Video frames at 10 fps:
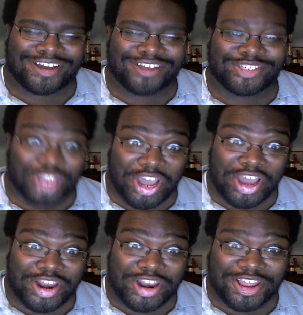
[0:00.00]

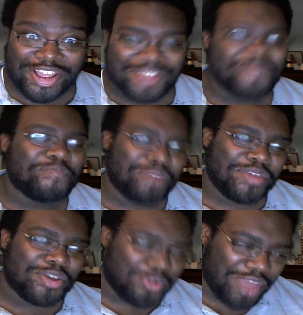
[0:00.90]
should
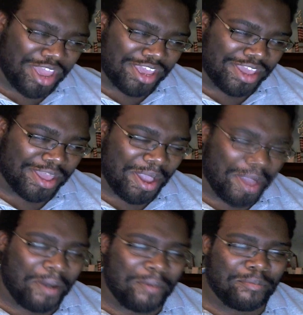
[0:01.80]
be quick
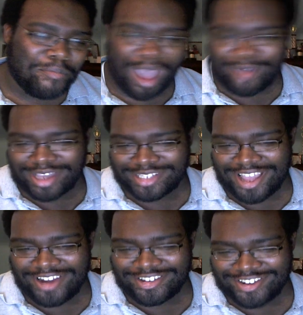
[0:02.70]
by my
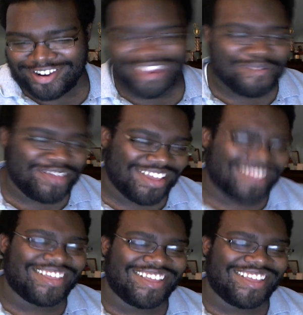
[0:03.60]
standards, alright? Let me.